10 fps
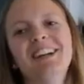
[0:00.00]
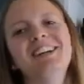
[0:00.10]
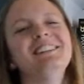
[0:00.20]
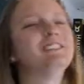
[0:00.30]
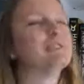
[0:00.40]

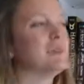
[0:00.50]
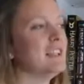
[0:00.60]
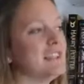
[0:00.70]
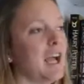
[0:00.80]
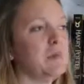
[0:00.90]
It's the
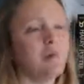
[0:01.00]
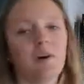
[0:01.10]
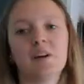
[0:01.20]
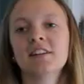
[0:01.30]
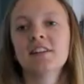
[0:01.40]
ones I
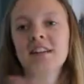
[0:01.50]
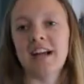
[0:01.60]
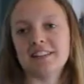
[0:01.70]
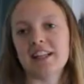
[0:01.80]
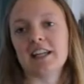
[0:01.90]
bought
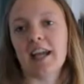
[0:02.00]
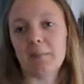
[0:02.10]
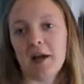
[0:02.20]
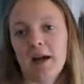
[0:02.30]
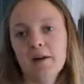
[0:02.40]
as they came
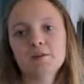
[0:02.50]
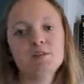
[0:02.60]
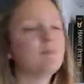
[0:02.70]
out,